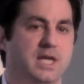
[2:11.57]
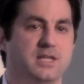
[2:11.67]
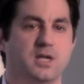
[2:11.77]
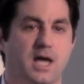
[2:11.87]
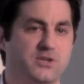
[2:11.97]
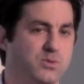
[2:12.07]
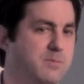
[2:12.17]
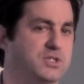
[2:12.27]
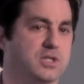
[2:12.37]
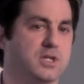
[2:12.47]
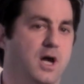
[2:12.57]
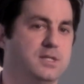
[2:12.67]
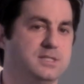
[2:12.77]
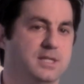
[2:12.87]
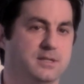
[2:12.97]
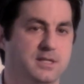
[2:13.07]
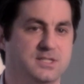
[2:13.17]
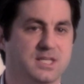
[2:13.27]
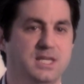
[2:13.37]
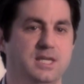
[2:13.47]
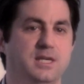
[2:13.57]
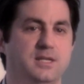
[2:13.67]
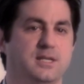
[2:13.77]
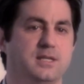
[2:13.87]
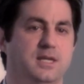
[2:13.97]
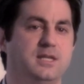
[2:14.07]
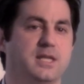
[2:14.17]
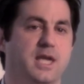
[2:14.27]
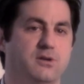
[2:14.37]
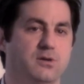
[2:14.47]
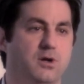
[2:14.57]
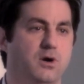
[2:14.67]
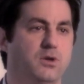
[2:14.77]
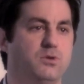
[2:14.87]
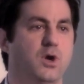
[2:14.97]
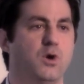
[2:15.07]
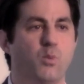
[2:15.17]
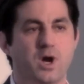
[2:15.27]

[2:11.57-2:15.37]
And that's why I mentioned content is a key indicator on